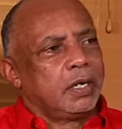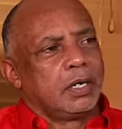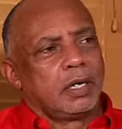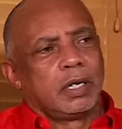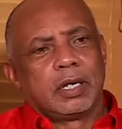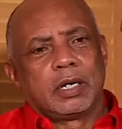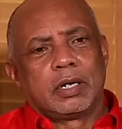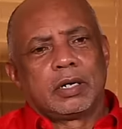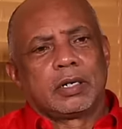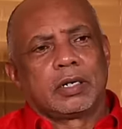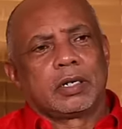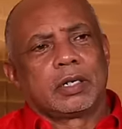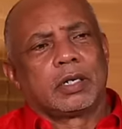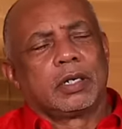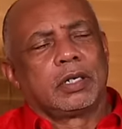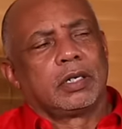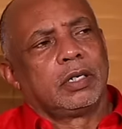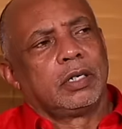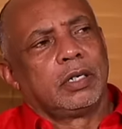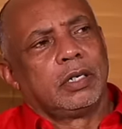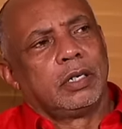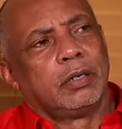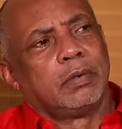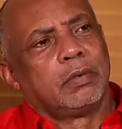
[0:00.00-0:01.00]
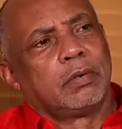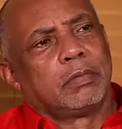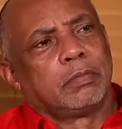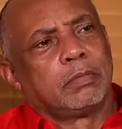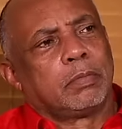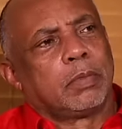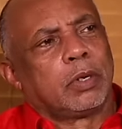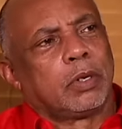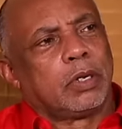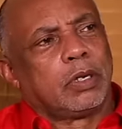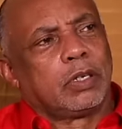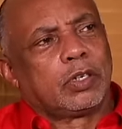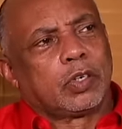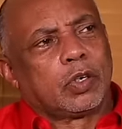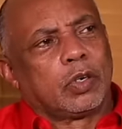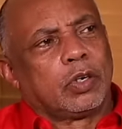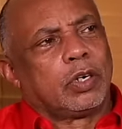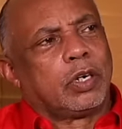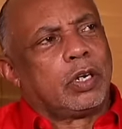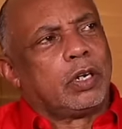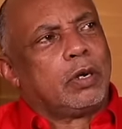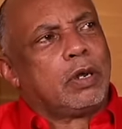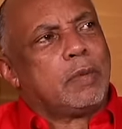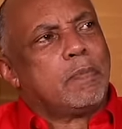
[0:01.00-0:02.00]
You know? But, so
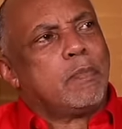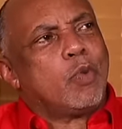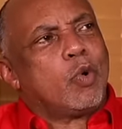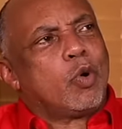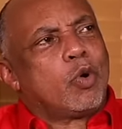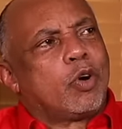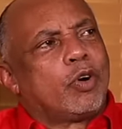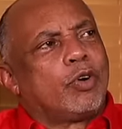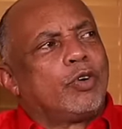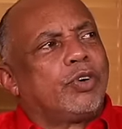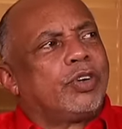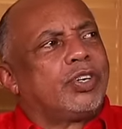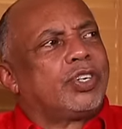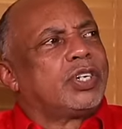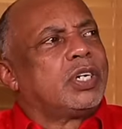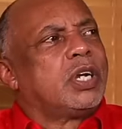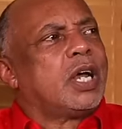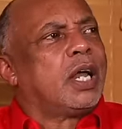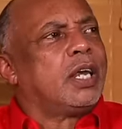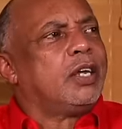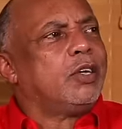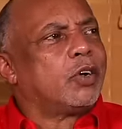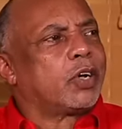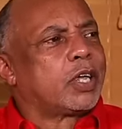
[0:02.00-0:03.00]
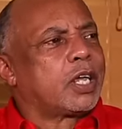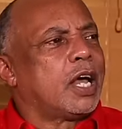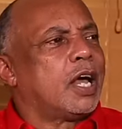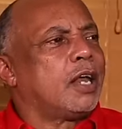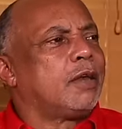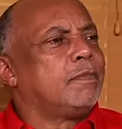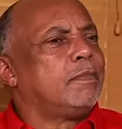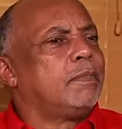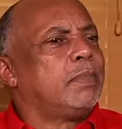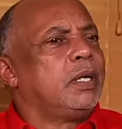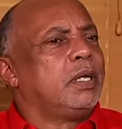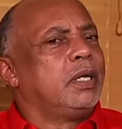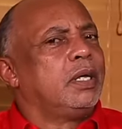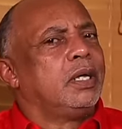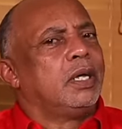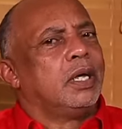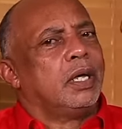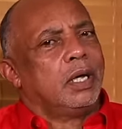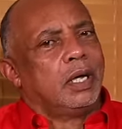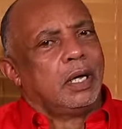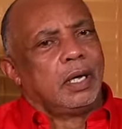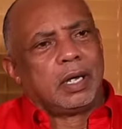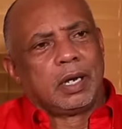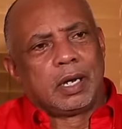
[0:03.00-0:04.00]
the more original you can be,
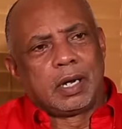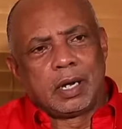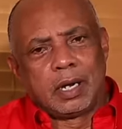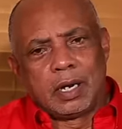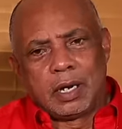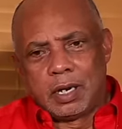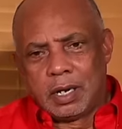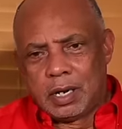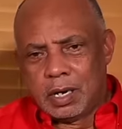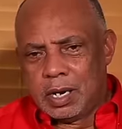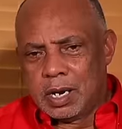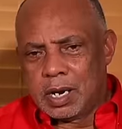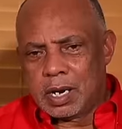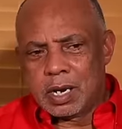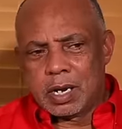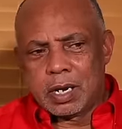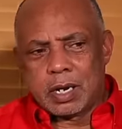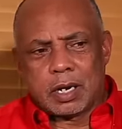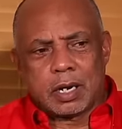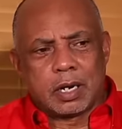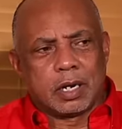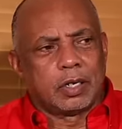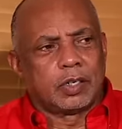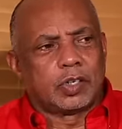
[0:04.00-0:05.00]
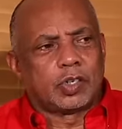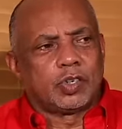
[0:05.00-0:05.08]
then the